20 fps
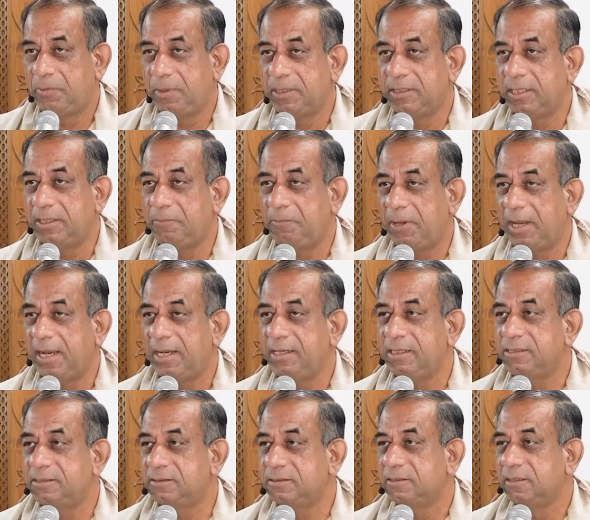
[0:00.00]
present plan
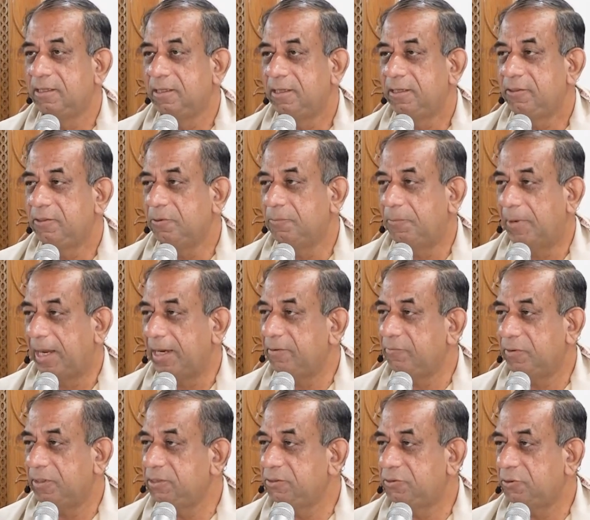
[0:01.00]
is you buy
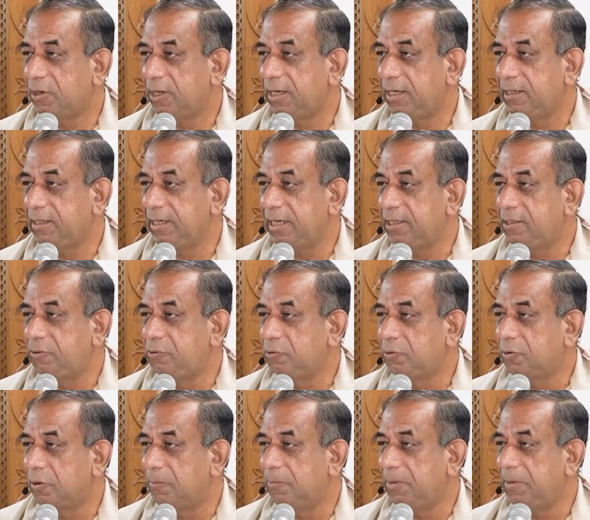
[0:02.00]
one joy, get two
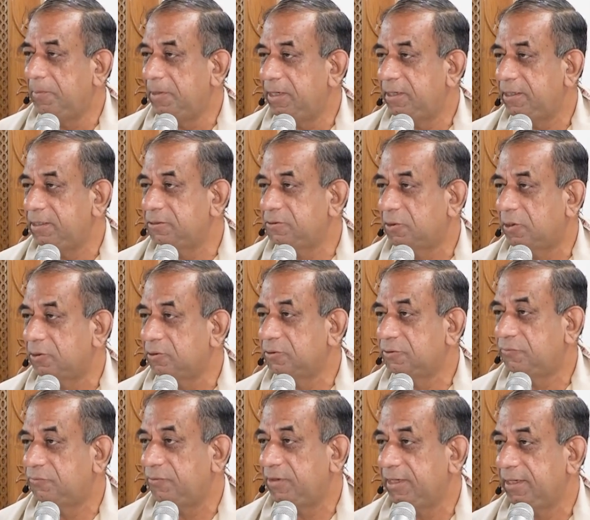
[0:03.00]
complementary
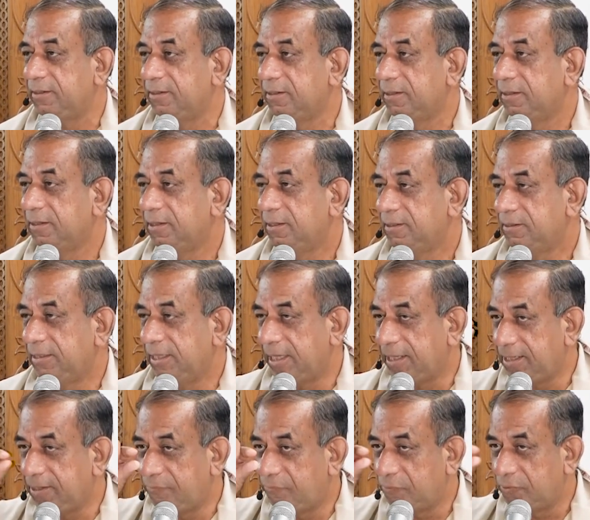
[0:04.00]
sorrows free. They
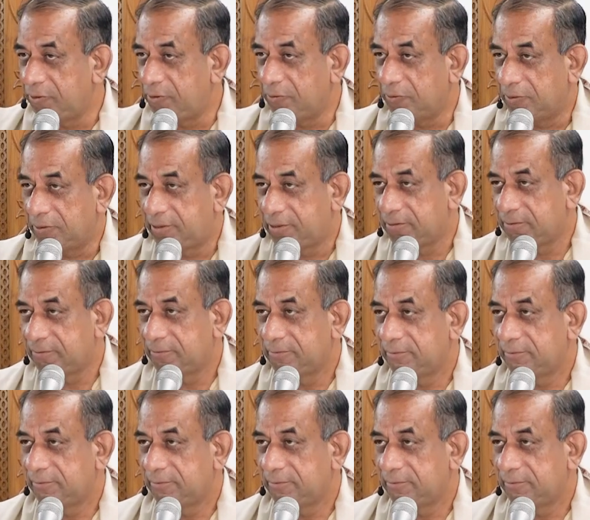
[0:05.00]
are in footnote.